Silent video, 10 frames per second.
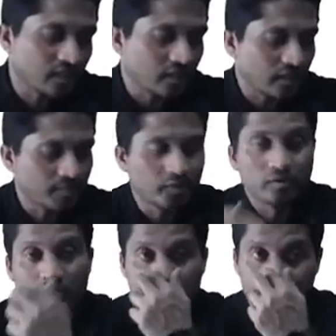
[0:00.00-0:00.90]
Up
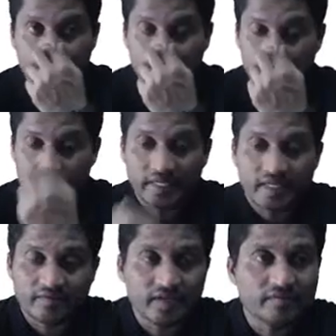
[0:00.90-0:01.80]
to
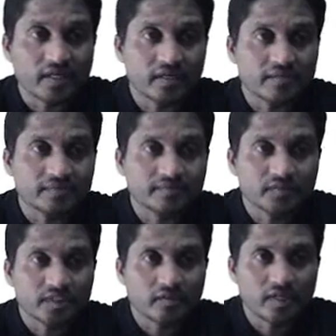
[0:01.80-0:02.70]
20 we have done.
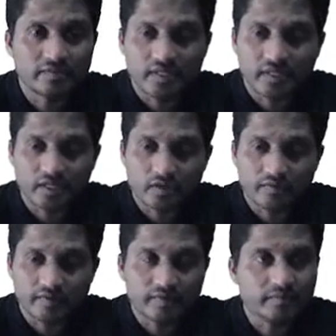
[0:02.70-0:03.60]
Okay, we'll
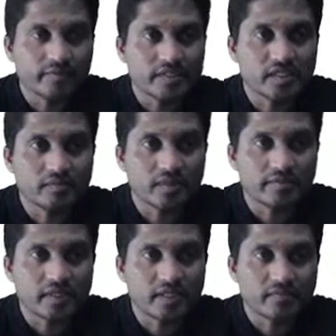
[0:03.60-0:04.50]
continue from question number
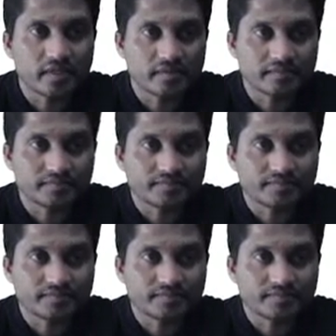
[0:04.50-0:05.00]
21.